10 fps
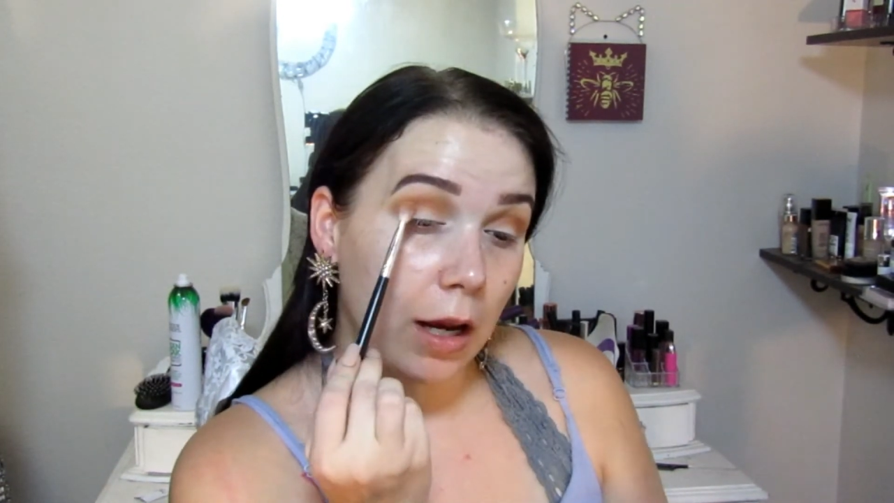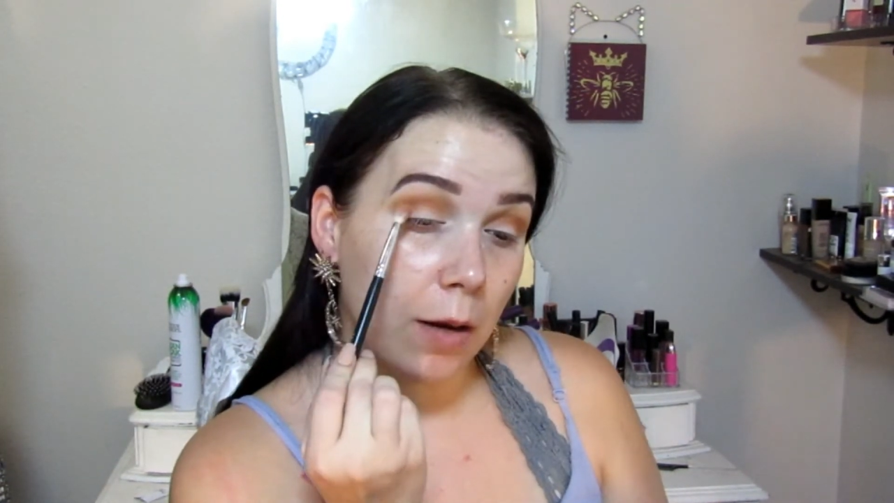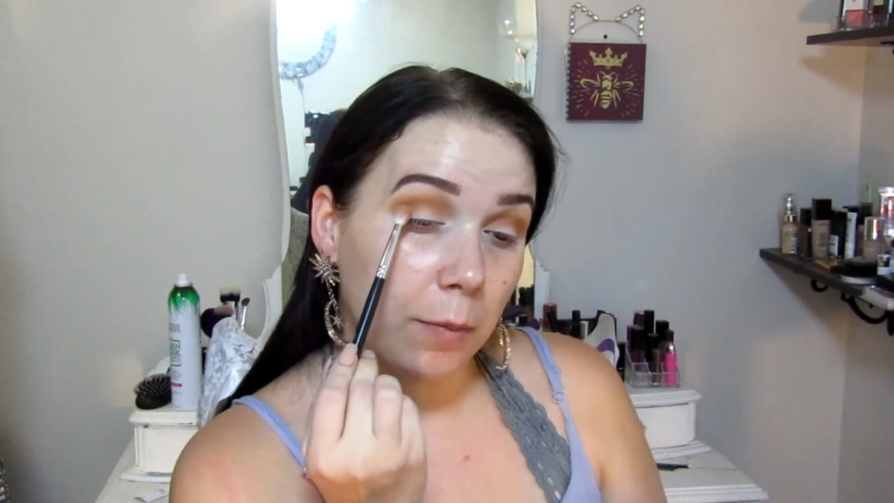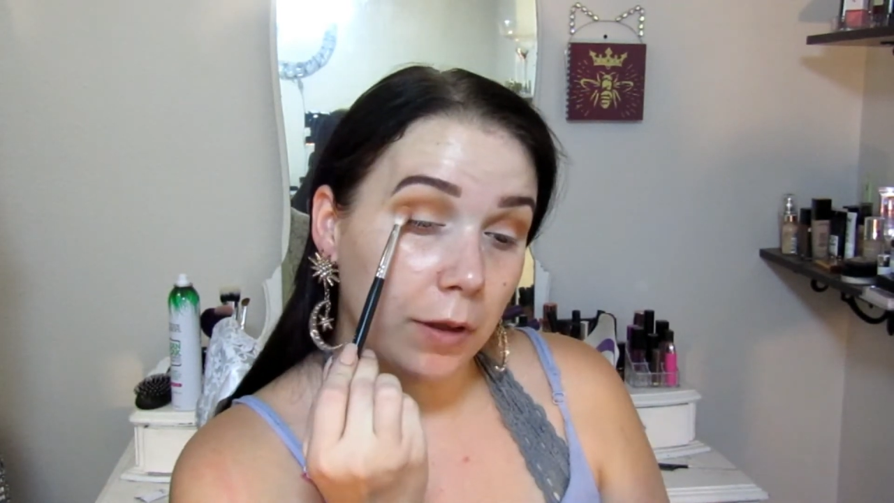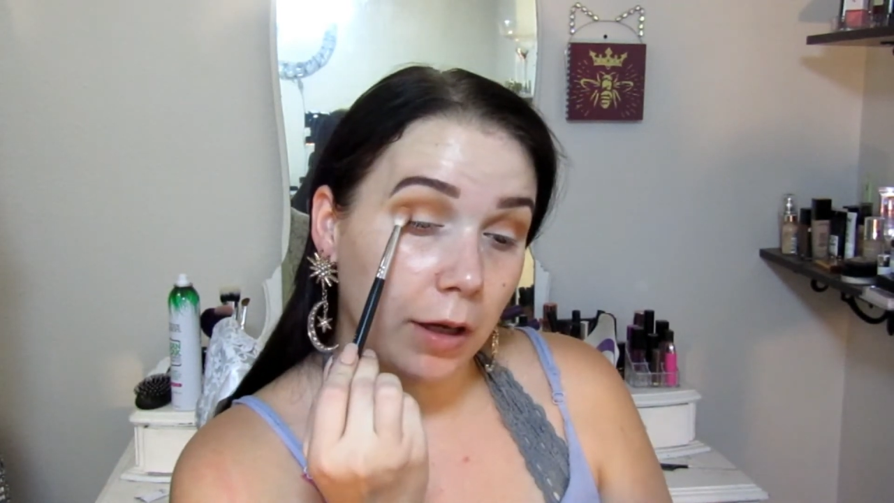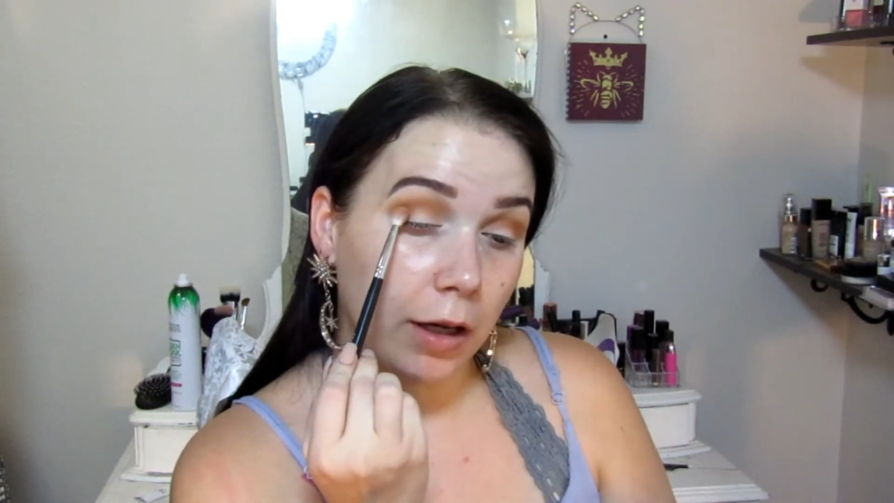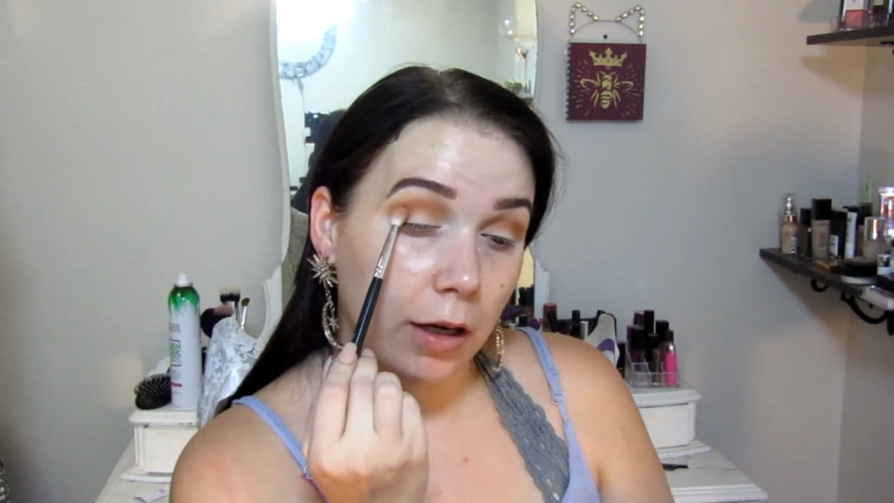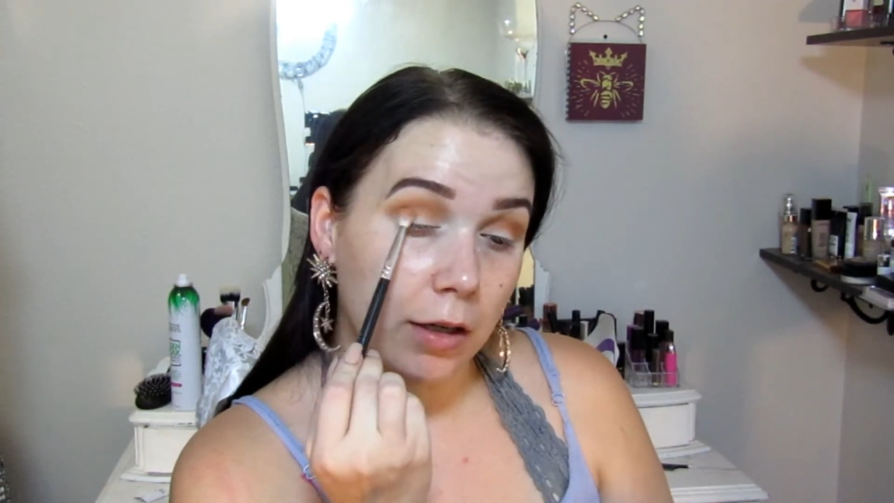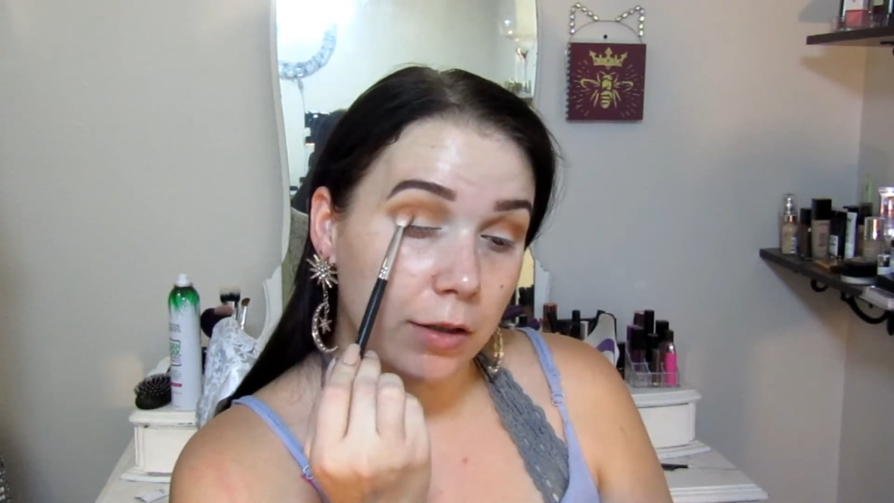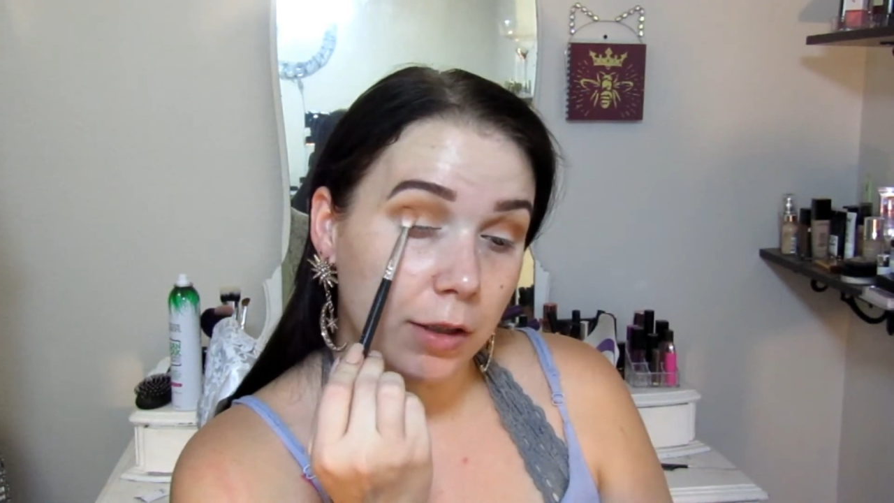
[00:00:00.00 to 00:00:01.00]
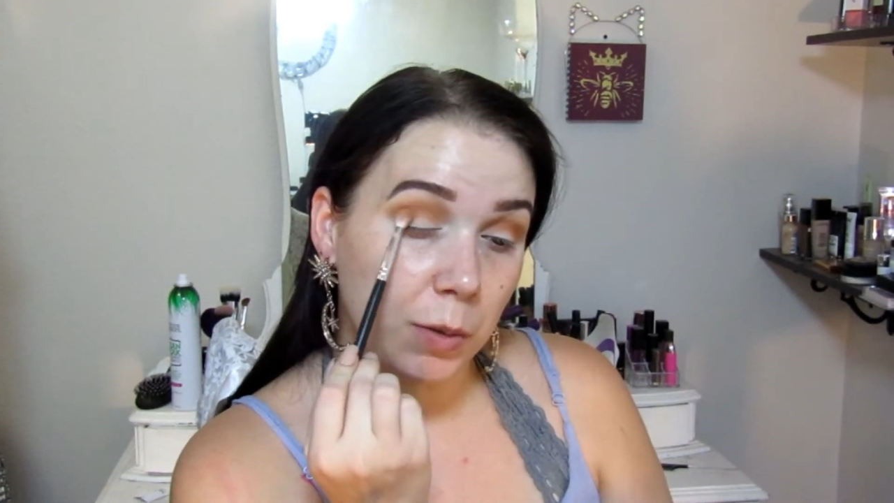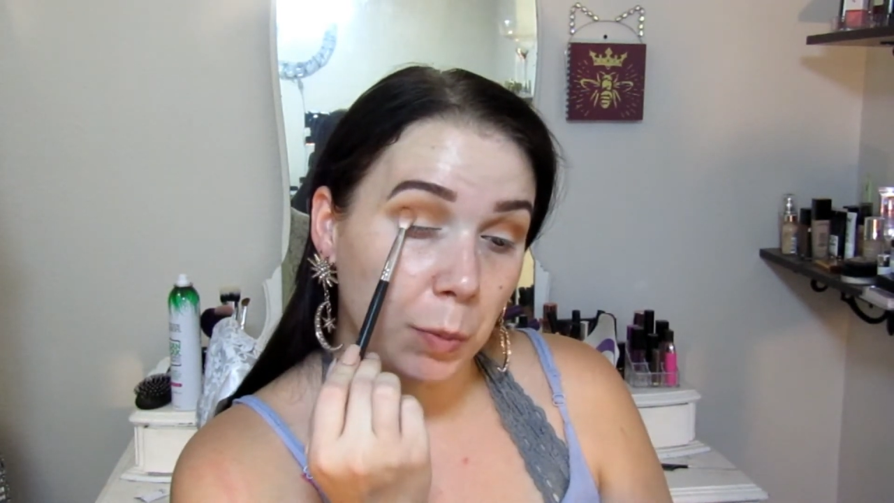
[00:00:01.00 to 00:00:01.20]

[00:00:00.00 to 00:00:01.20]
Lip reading: and I'm going to just